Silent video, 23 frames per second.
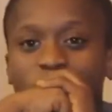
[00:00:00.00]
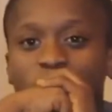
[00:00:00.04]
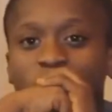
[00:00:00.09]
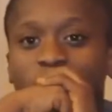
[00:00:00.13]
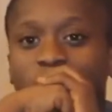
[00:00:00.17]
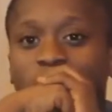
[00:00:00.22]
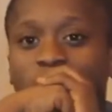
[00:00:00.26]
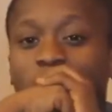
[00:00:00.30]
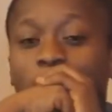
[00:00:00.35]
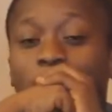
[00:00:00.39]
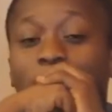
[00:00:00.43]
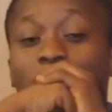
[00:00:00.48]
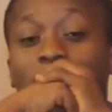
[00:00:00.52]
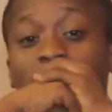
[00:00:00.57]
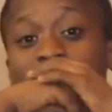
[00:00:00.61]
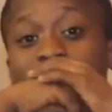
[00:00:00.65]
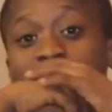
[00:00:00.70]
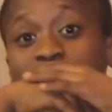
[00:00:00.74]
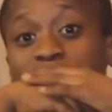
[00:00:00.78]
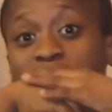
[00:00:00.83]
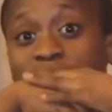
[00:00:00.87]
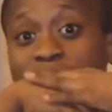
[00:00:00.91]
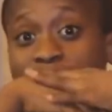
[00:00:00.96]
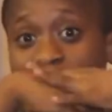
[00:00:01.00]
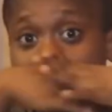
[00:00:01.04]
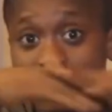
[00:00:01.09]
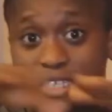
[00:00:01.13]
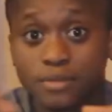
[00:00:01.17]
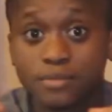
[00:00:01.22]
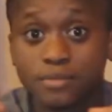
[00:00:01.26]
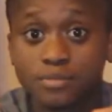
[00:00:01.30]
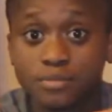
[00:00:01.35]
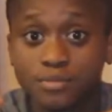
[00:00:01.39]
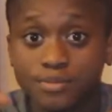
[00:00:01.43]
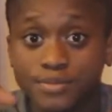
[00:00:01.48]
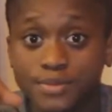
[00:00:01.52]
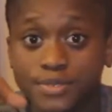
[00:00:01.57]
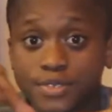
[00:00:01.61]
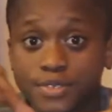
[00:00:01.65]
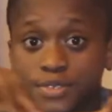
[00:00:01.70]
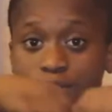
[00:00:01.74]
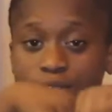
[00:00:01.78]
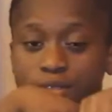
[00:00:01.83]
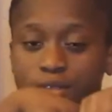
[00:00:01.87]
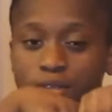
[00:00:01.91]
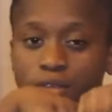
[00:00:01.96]
We're talking about
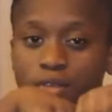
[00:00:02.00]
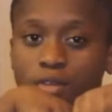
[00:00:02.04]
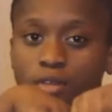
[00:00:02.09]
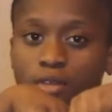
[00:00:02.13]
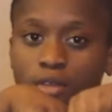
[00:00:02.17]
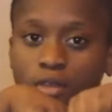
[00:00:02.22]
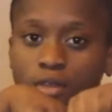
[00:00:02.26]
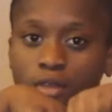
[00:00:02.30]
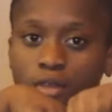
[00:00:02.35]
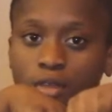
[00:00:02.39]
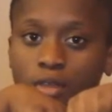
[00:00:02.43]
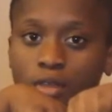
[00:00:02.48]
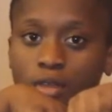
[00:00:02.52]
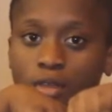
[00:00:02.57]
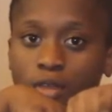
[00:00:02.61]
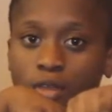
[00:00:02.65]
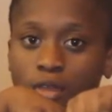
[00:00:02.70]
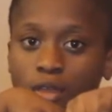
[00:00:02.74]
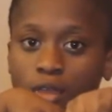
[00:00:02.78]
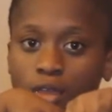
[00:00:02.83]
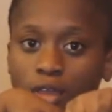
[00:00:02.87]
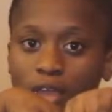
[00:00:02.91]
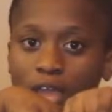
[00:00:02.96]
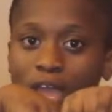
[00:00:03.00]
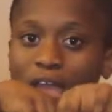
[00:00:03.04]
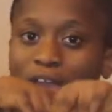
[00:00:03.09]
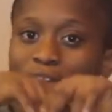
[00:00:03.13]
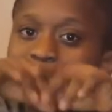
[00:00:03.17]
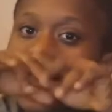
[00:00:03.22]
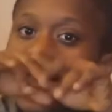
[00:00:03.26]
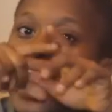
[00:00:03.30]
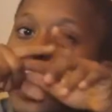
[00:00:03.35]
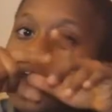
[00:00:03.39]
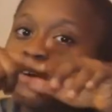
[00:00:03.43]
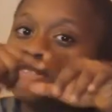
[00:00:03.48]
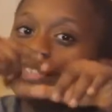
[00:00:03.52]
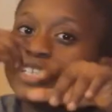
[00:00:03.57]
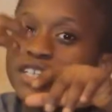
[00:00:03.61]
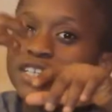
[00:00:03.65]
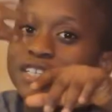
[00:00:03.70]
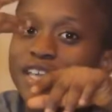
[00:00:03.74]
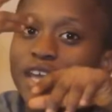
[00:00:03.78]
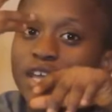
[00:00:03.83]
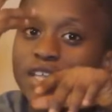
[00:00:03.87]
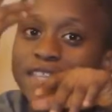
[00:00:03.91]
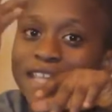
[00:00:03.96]
games. And how
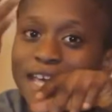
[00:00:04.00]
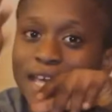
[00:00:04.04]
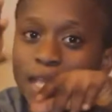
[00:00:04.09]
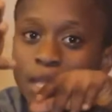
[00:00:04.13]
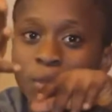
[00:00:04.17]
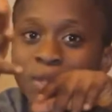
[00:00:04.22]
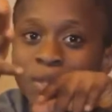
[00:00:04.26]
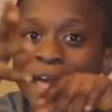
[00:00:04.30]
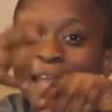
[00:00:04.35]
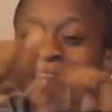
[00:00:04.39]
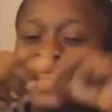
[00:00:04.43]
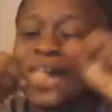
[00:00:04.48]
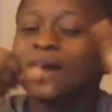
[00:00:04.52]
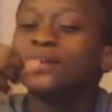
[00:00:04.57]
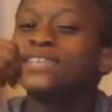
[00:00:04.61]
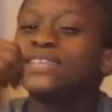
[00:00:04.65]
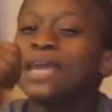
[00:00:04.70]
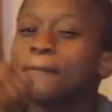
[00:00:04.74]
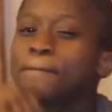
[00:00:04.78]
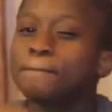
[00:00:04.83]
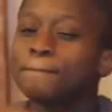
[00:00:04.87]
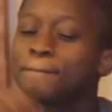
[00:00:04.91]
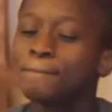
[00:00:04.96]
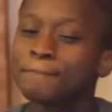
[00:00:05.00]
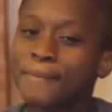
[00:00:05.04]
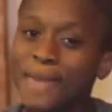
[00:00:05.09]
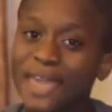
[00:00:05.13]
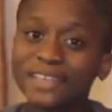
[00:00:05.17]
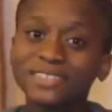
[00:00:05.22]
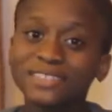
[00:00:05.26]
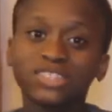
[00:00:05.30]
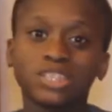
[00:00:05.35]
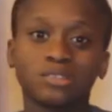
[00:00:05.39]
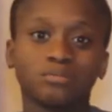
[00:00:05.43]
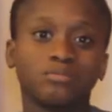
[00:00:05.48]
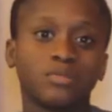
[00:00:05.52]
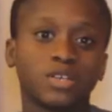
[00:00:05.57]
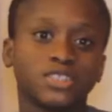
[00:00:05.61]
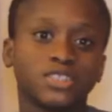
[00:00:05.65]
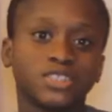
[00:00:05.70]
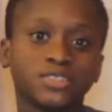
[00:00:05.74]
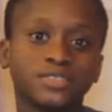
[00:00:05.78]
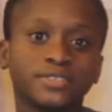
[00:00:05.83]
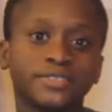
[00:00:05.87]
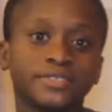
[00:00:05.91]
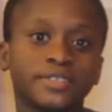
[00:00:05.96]
they get downloaded and how they make their
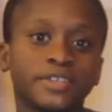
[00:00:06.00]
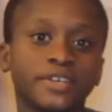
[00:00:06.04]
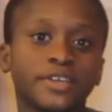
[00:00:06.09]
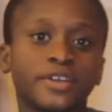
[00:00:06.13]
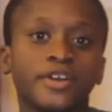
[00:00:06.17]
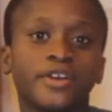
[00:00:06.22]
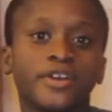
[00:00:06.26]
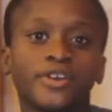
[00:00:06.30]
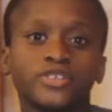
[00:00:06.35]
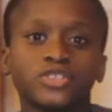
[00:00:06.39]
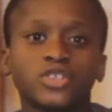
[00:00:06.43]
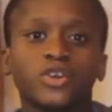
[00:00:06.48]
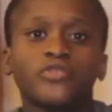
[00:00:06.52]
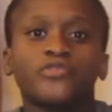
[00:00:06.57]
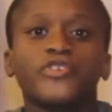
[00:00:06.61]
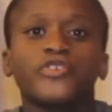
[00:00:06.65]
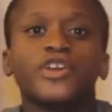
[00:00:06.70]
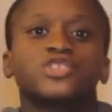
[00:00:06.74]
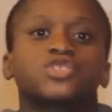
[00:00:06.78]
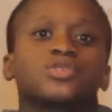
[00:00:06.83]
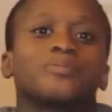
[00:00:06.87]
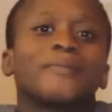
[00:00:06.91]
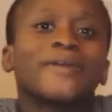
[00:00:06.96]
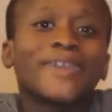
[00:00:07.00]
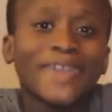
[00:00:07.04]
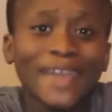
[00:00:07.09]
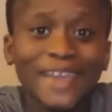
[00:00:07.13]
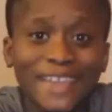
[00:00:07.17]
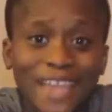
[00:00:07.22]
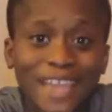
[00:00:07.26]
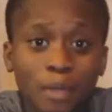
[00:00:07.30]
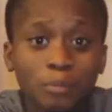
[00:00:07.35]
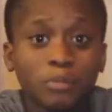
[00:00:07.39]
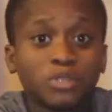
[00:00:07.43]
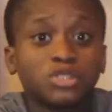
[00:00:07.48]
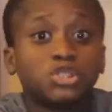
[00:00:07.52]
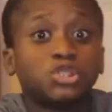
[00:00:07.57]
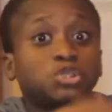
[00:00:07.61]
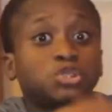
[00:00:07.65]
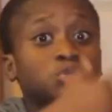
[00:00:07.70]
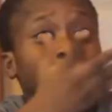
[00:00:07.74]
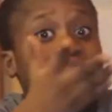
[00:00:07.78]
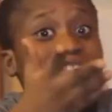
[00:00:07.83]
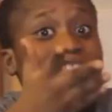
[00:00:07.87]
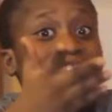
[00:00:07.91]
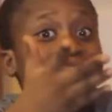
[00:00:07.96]
money. So first you make a game
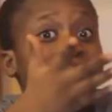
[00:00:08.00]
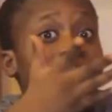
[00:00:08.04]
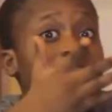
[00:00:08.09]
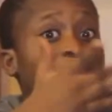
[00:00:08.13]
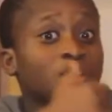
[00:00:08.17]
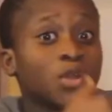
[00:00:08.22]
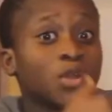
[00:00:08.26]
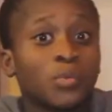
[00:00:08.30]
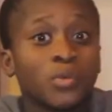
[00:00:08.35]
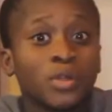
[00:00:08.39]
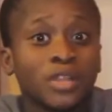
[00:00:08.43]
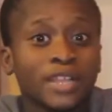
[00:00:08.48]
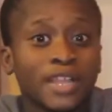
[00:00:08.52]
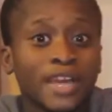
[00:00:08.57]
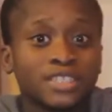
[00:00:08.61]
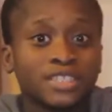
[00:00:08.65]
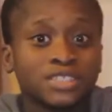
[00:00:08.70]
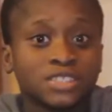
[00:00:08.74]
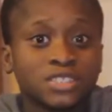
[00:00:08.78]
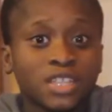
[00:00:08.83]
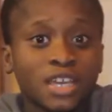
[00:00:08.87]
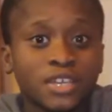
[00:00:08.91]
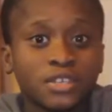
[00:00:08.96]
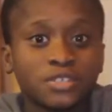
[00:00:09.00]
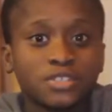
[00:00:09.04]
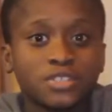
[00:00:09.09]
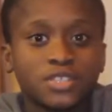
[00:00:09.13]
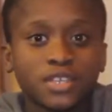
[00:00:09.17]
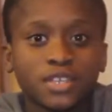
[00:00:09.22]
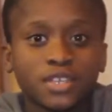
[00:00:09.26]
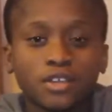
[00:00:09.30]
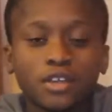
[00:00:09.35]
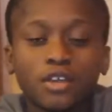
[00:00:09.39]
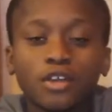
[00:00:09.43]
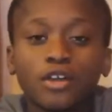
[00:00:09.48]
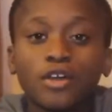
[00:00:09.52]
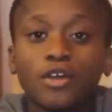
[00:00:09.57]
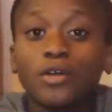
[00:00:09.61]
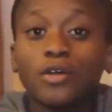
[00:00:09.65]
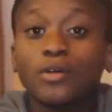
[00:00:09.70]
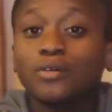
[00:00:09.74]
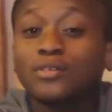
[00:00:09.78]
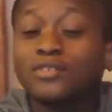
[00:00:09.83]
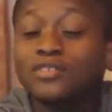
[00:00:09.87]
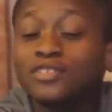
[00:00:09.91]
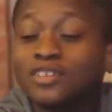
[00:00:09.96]
with Unity and a real engine and you think,
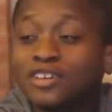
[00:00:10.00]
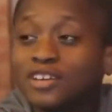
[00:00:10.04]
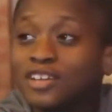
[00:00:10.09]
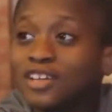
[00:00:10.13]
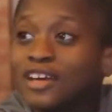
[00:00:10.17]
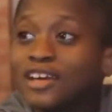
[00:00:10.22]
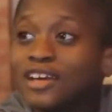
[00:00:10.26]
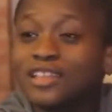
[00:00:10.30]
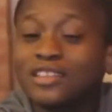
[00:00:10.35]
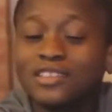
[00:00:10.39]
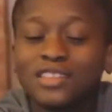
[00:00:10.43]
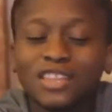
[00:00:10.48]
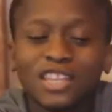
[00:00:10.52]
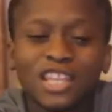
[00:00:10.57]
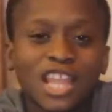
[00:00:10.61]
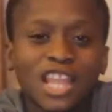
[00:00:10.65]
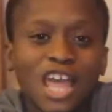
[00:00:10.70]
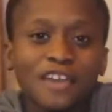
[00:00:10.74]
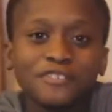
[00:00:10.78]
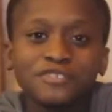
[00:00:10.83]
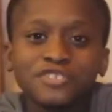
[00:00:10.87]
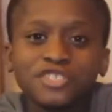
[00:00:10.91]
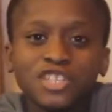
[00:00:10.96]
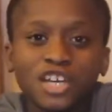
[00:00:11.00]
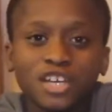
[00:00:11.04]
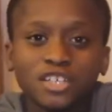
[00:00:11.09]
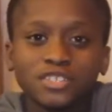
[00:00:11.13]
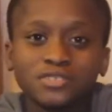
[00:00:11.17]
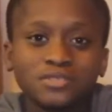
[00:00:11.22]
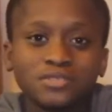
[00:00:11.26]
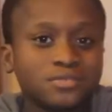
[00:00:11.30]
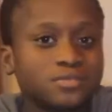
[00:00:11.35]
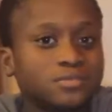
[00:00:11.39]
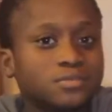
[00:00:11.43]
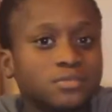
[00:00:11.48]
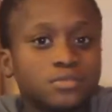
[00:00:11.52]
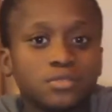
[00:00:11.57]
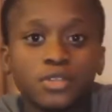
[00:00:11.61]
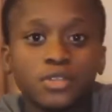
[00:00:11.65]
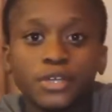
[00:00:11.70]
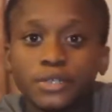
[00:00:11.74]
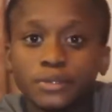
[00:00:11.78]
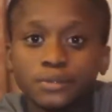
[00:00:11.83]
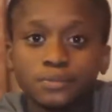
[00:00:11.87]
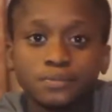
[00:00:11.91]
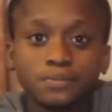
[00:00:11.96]
oh, life's done.
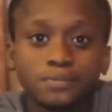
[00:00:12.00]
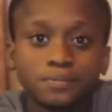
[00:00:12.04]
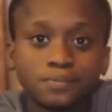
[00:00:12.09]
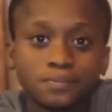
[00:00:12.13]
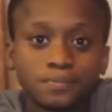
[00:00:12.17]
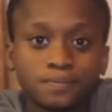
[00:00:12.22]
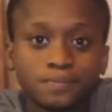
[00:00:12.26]
No.